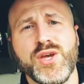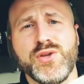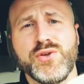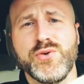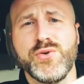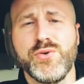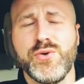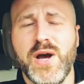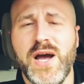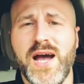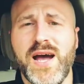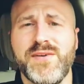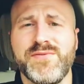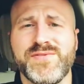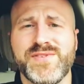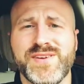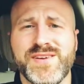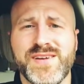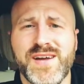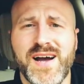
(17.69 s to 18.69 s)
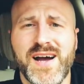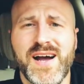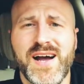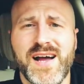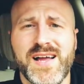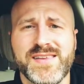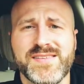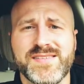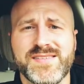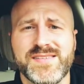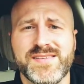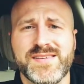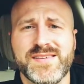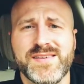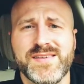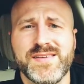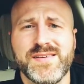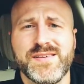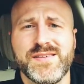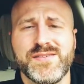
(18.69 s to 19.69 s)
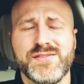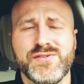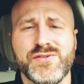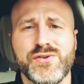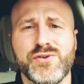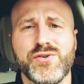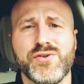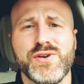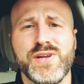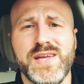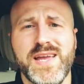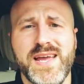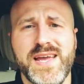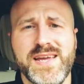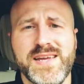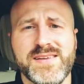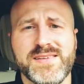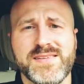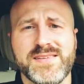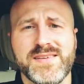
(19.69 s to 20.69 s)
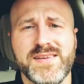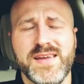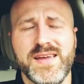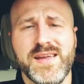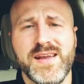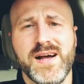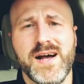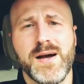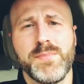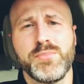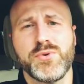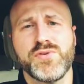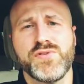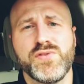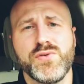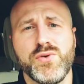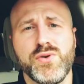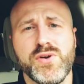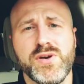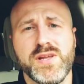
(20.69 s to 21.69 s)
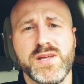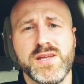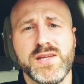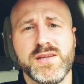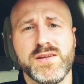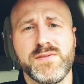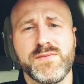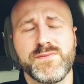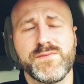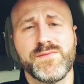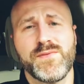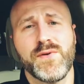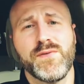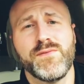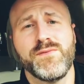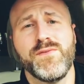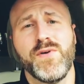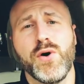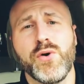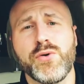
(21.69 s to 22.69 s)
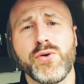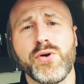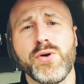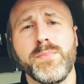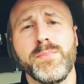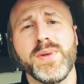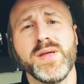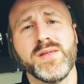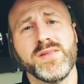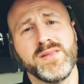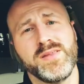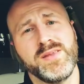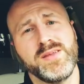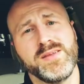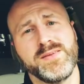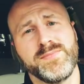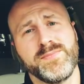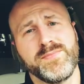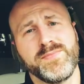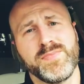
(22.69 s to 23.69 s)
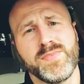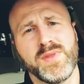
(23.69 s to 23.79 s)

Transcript: You have got to create an opportunity for vulnerability